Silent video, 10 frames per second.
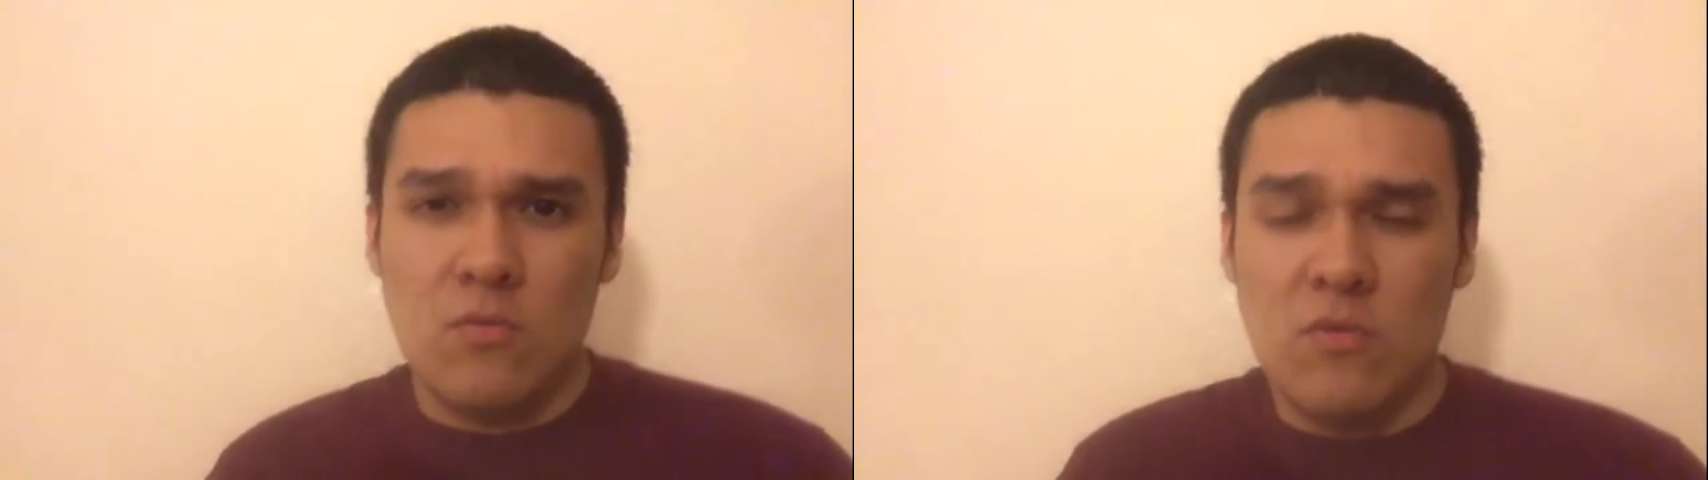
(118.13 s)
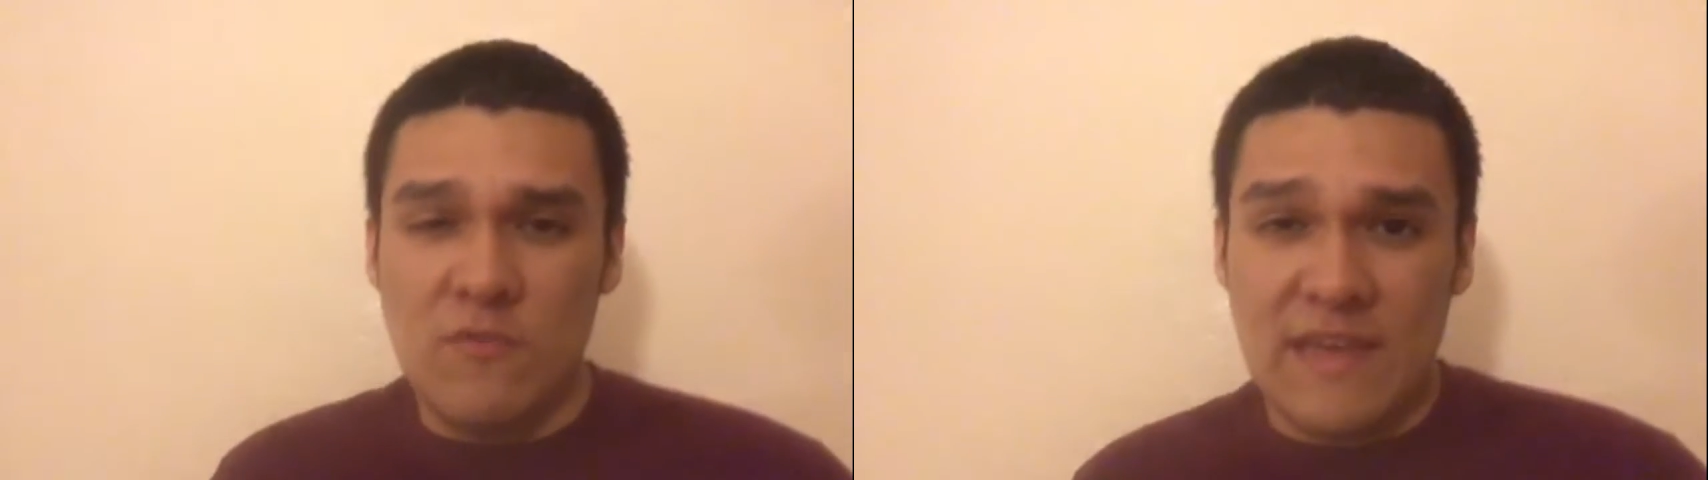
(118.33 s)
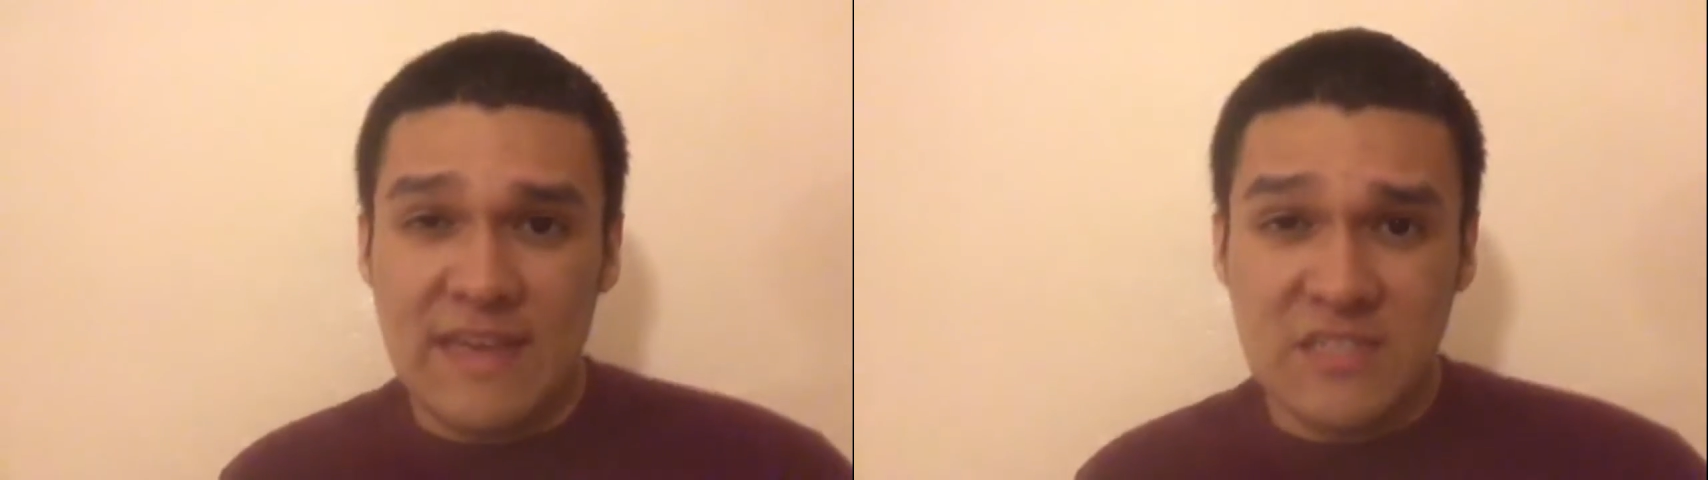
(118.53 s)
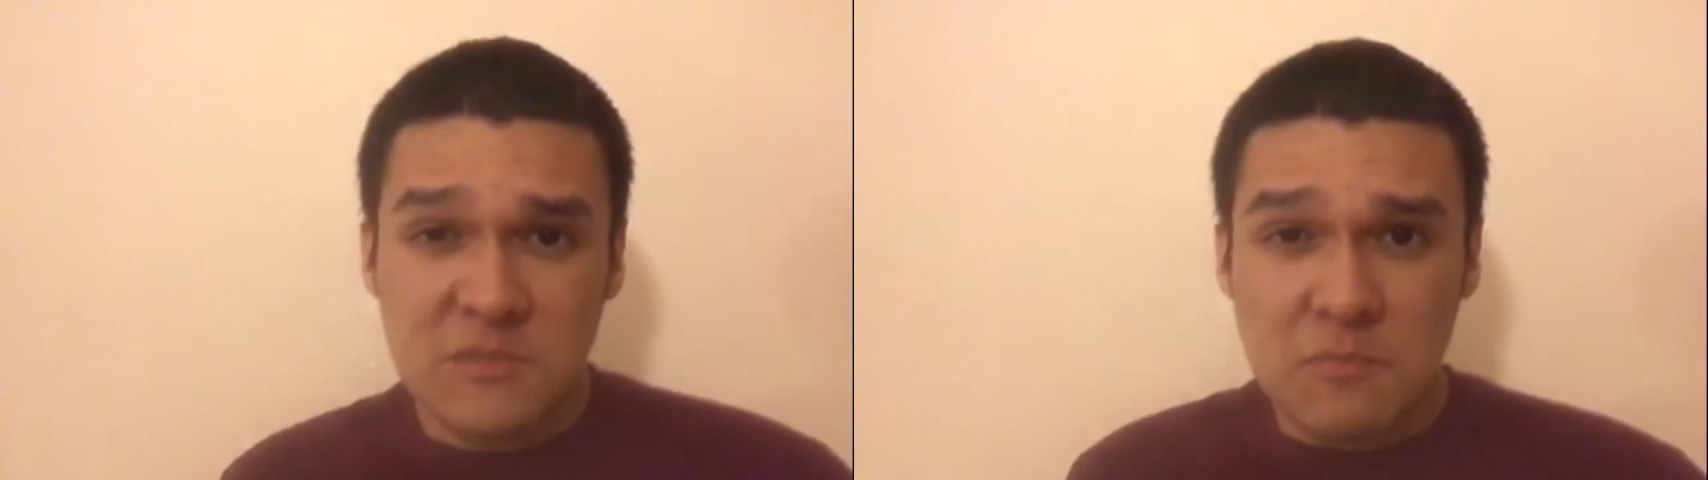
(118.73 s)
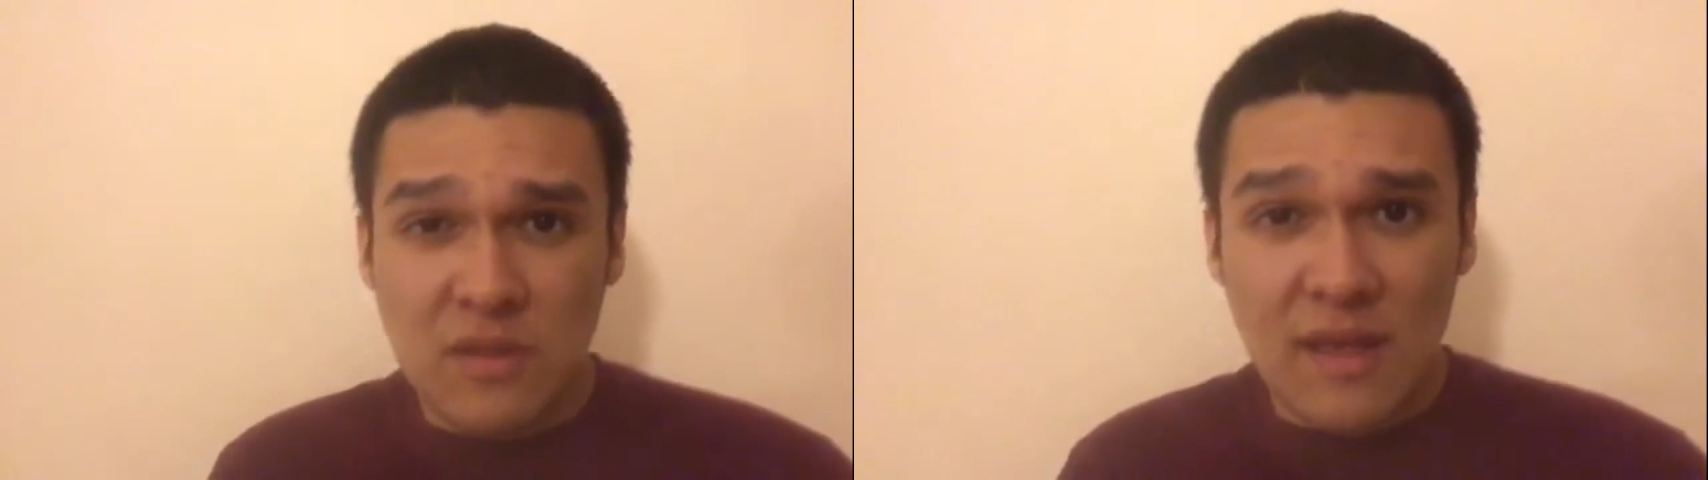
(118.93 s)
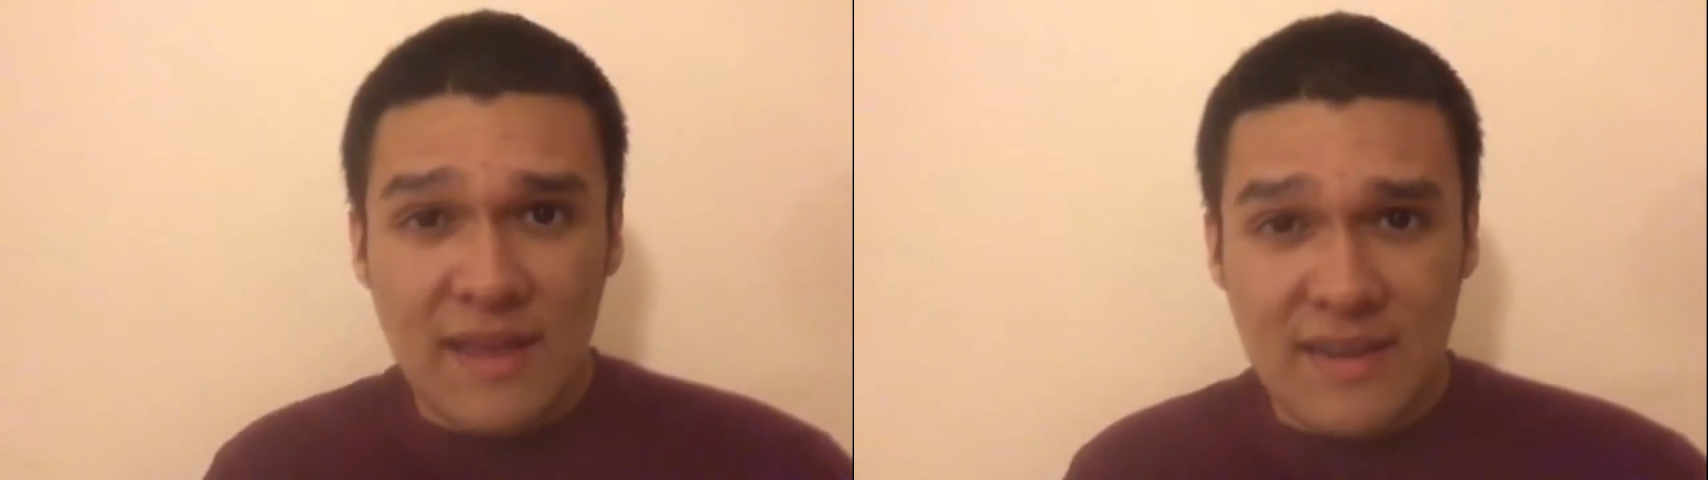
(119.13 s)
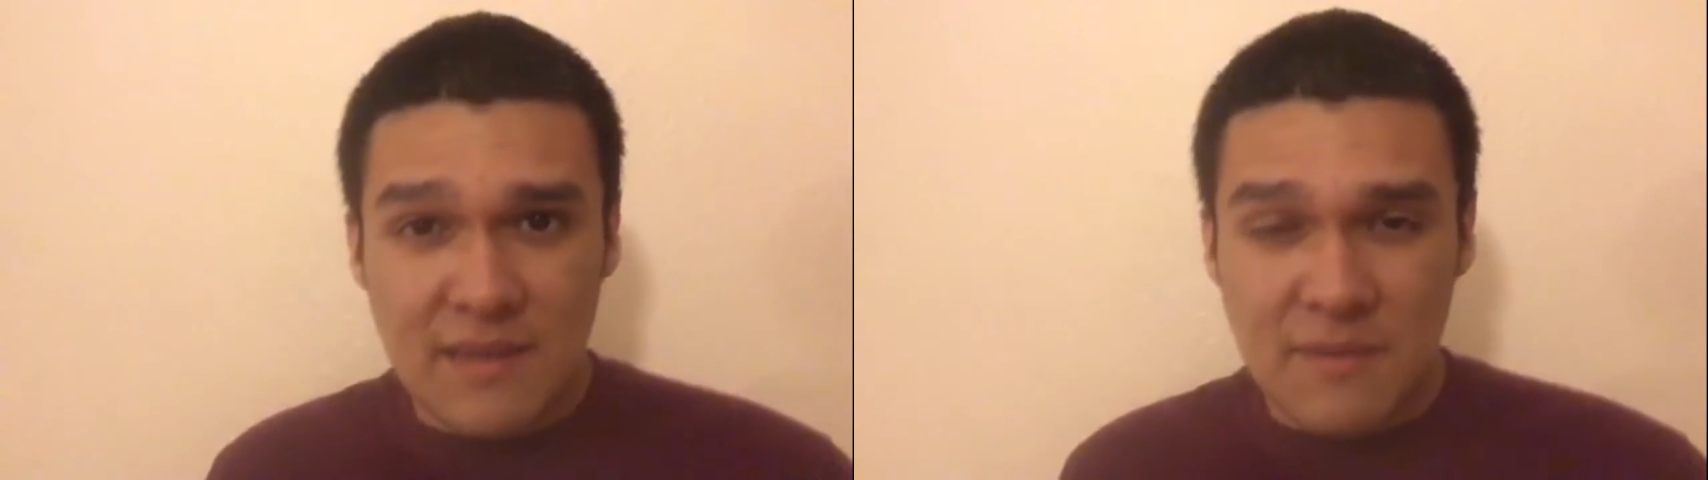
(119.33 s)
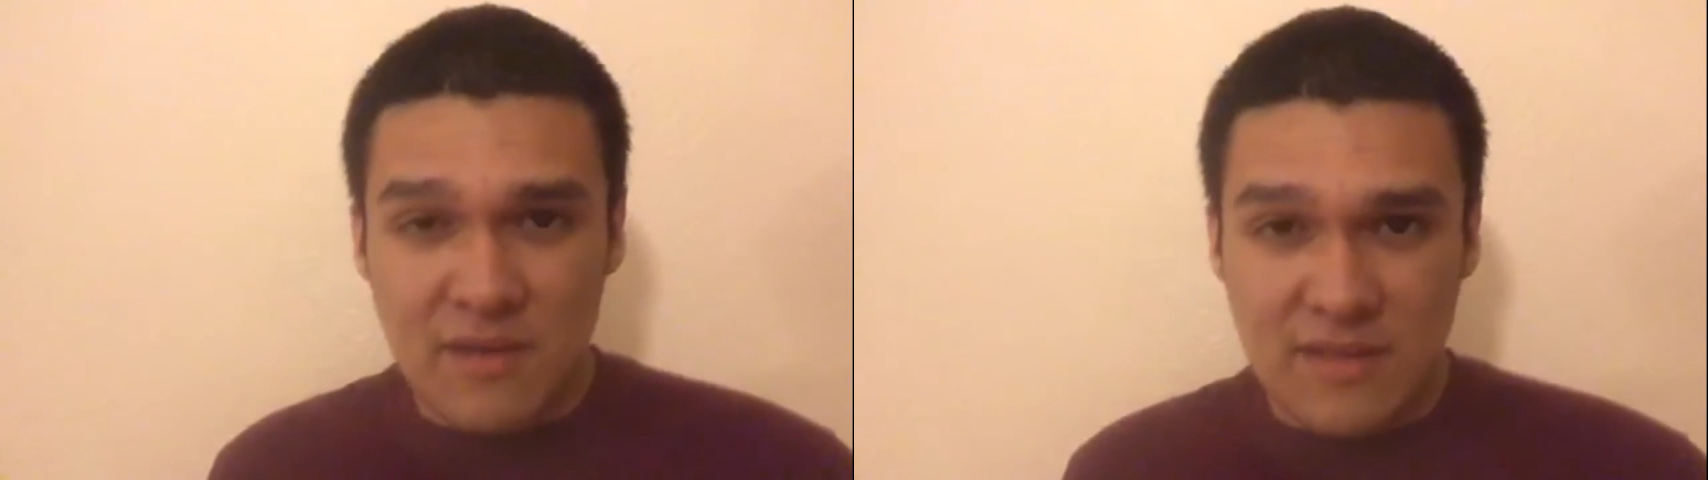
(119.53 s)
revenge plot
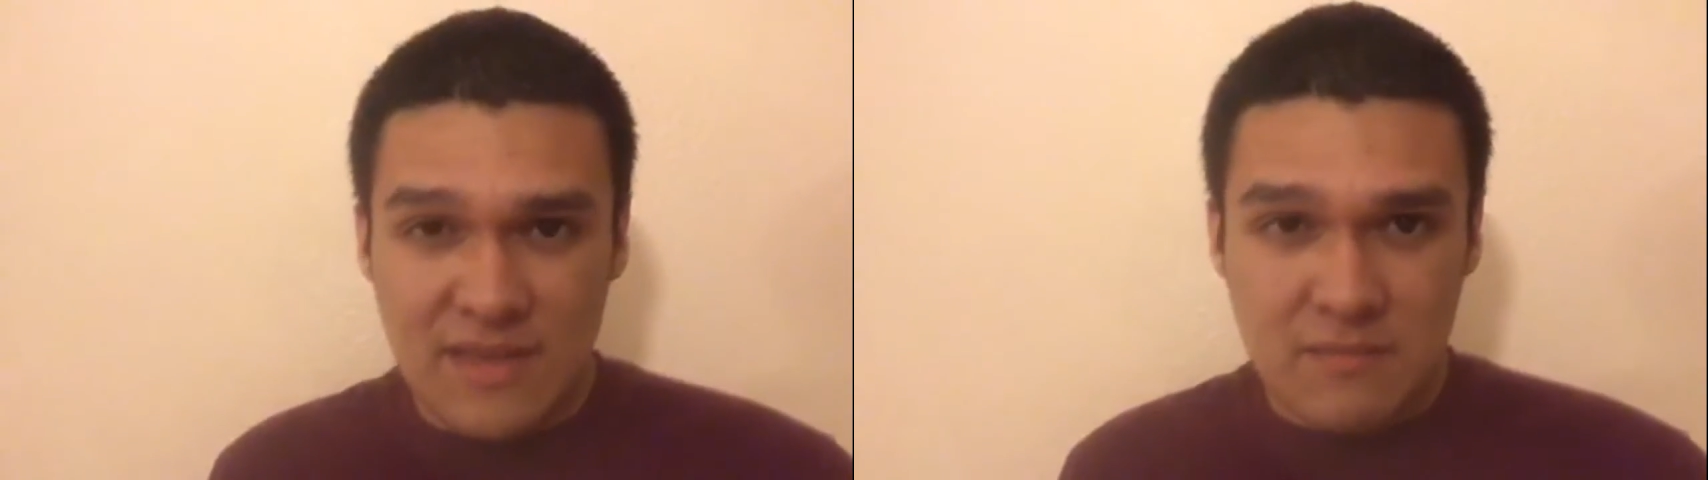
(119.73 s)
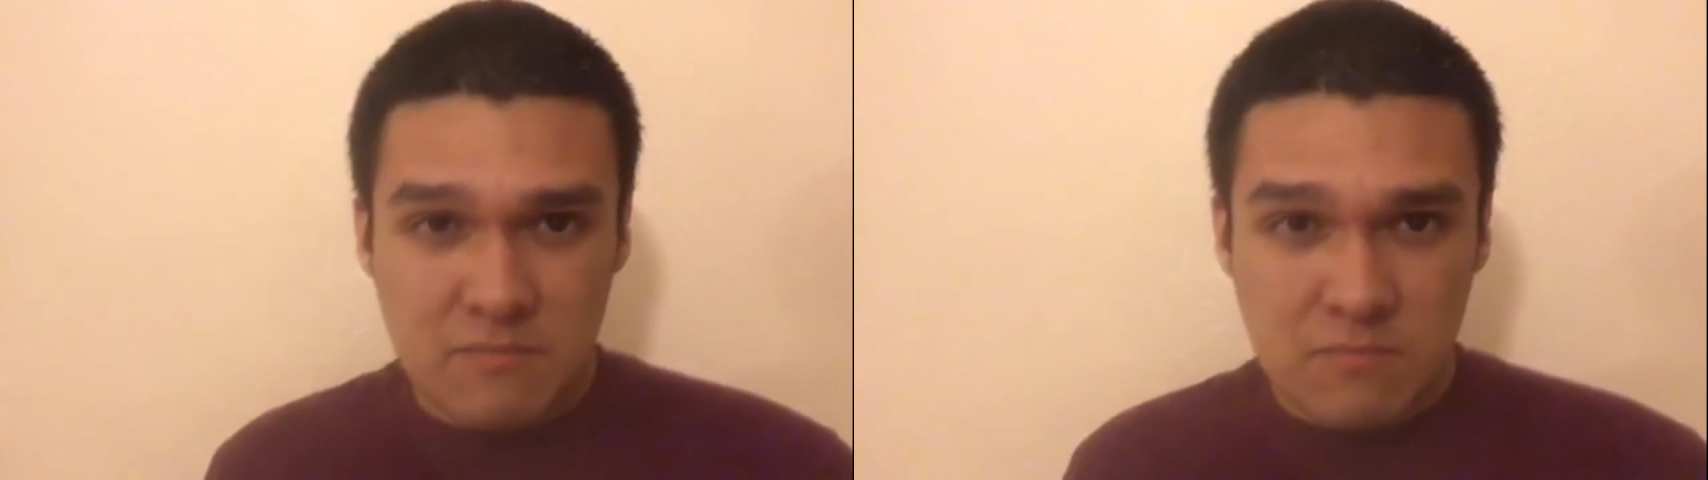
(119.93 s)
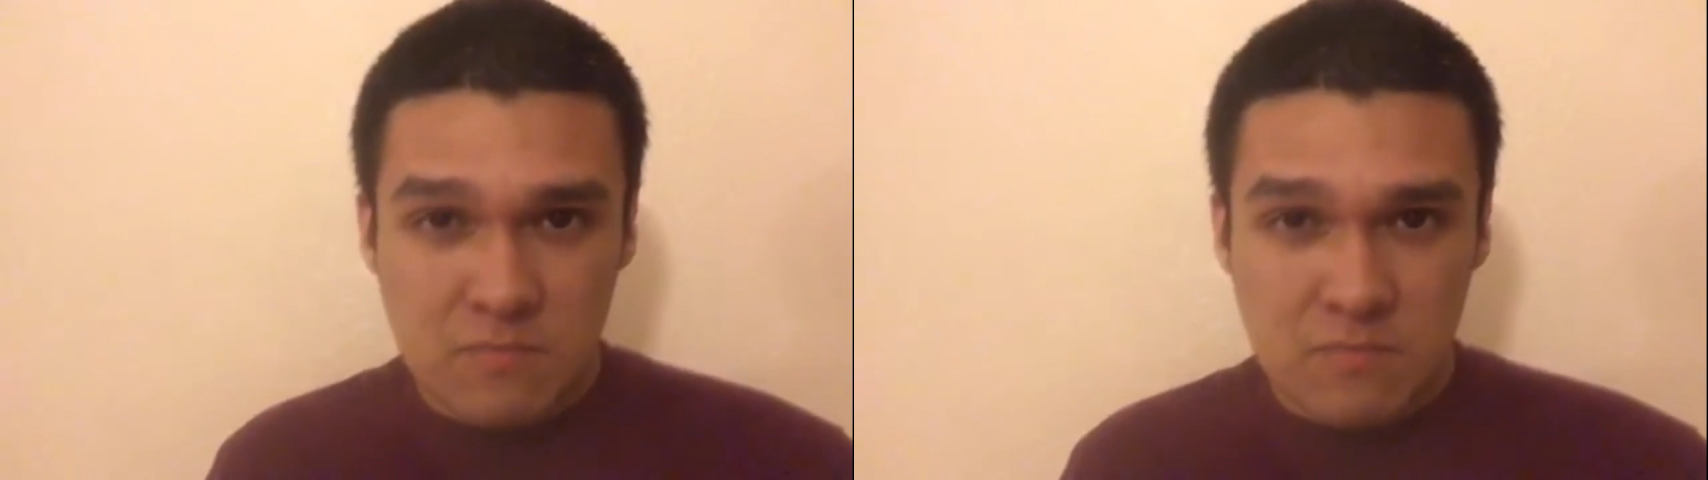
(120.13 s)
about like